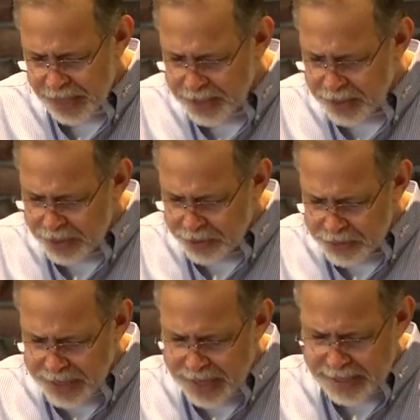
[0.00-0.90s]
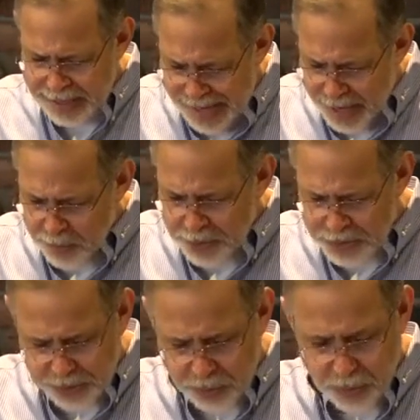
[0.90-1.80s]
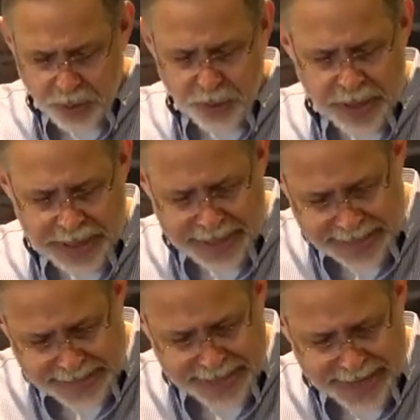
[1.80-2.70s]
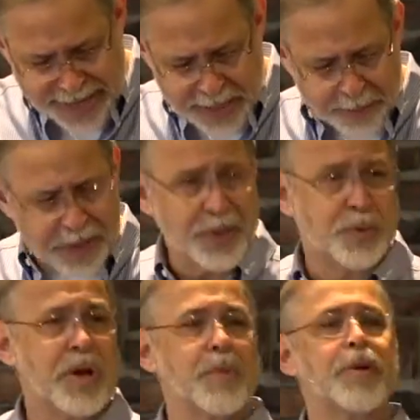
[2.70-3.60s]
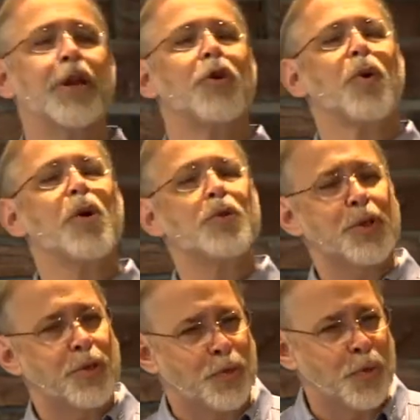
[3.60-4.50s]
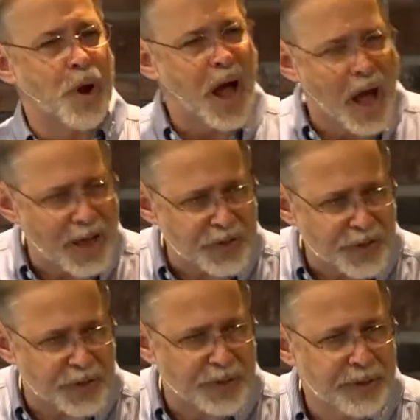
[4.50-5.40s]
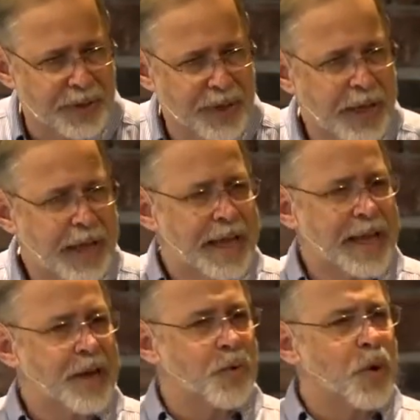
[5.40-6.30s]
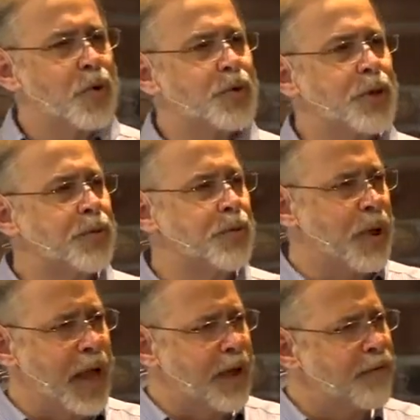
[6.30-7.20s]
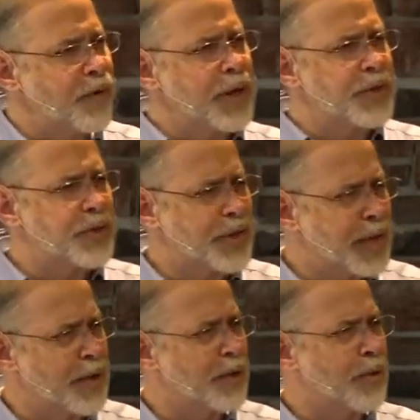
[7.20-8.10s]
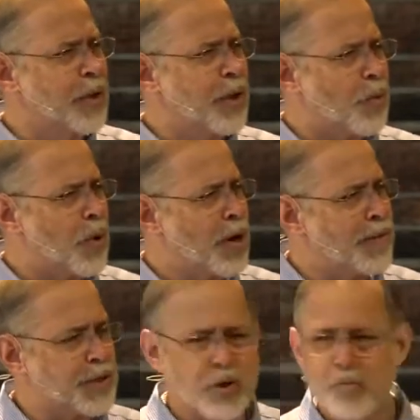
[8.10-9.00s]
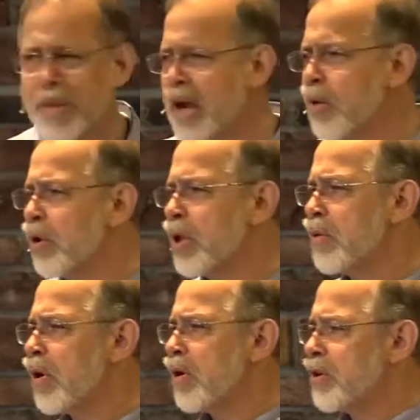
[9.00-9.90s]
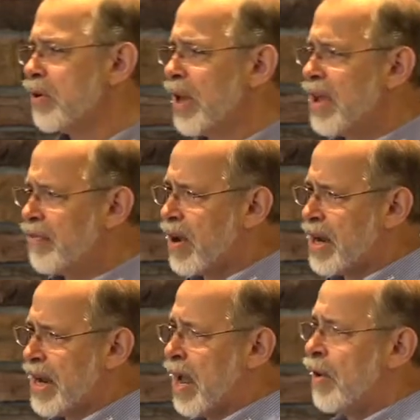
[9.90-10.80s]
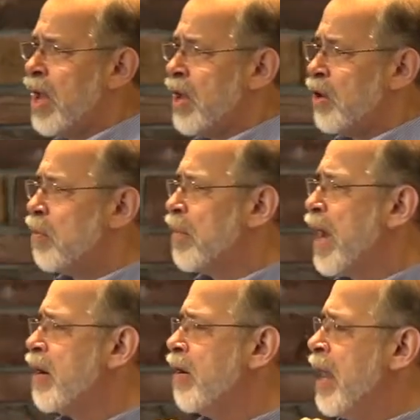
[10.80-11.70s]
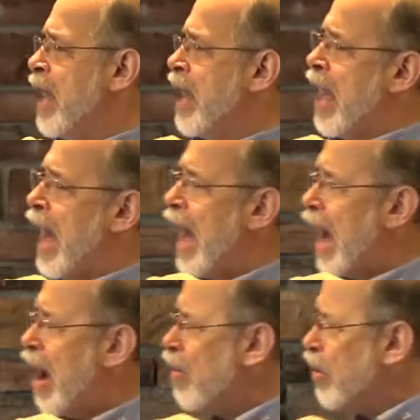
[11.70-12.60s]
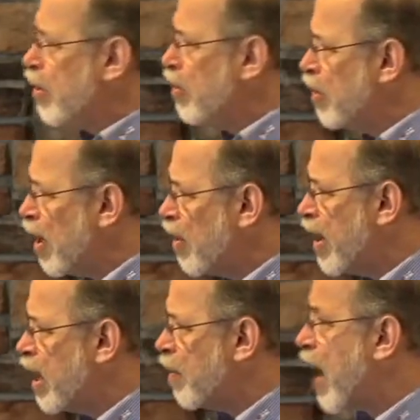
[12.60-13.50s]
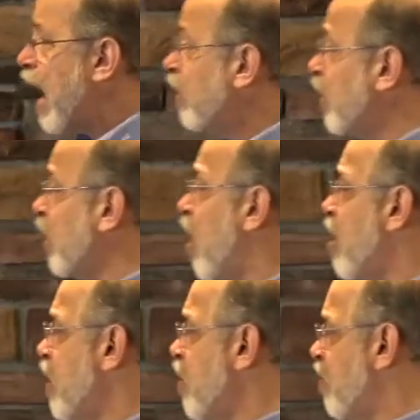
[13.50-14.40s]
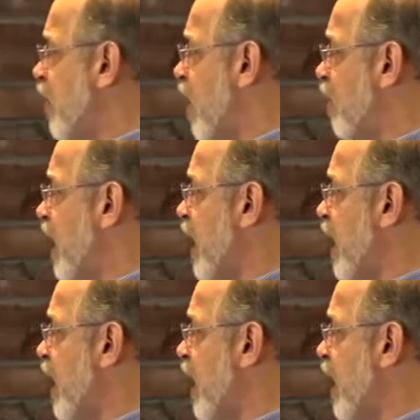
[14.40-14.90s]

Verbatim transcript: and to understand that God wants to grow his kingdom his way, but he grows it through us. He grows it through every single one of us. No matter where you are in your life right now, no matter how you know him, how long you've known